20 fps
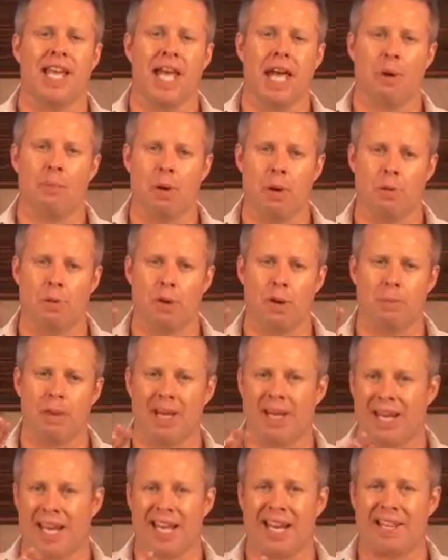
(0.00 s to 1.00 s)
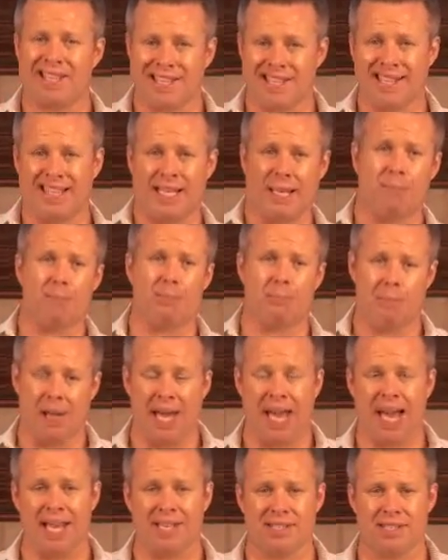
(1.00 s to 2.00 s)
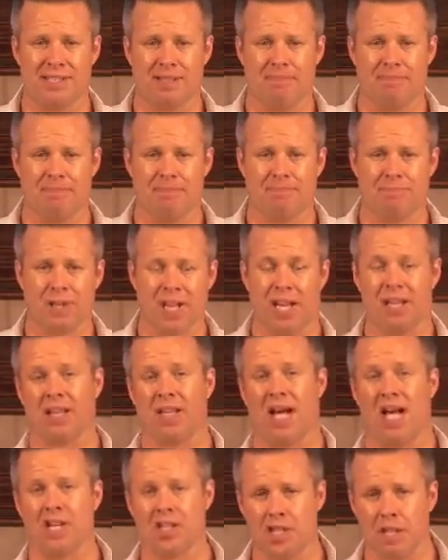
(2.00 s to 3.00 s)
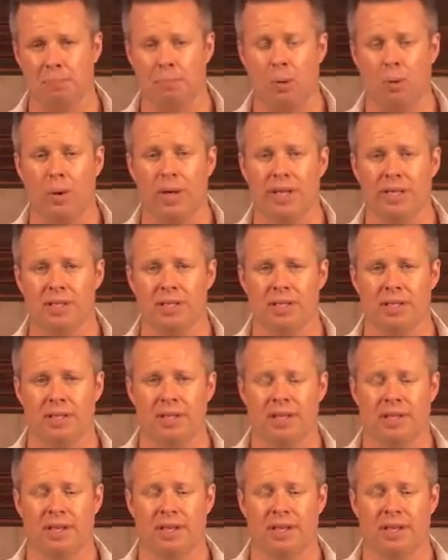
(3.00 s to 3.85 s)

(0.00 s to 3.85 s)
and we want to be able to kind of slip past a logic point,